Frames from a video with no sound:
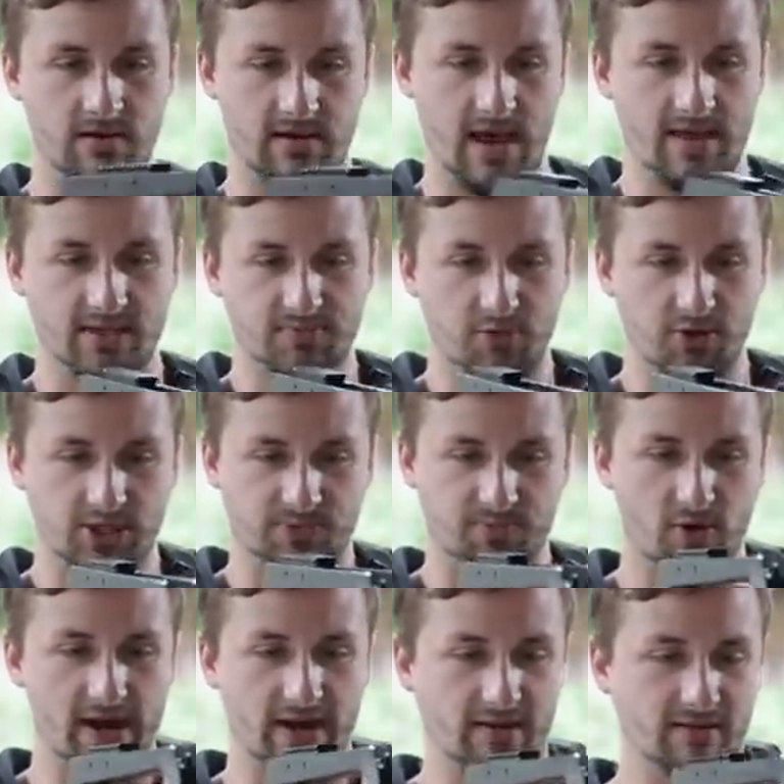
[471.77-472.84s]
Yeah, this boy's
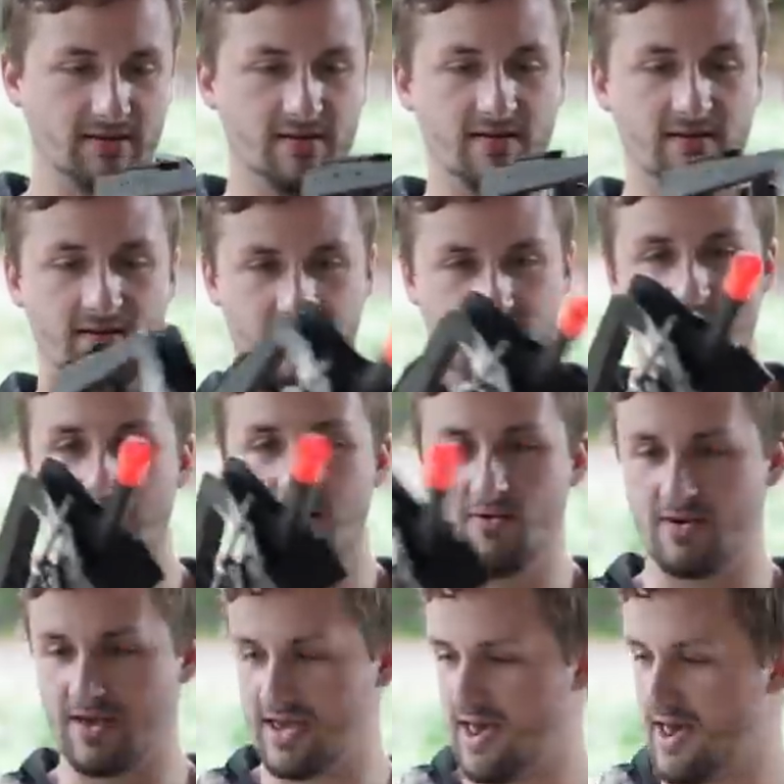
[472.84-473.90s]
spring.
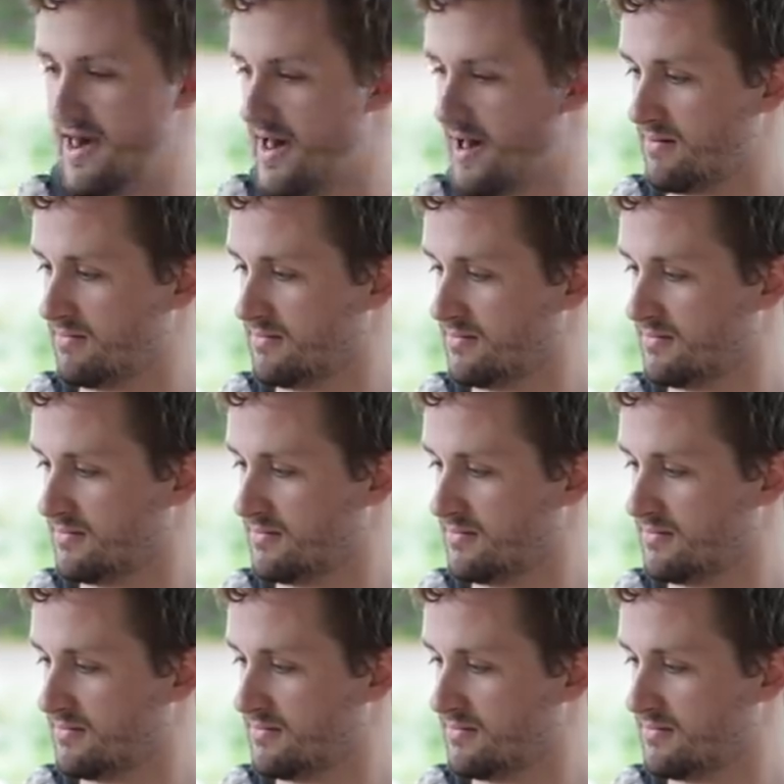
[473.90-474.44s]
Oh, yeah.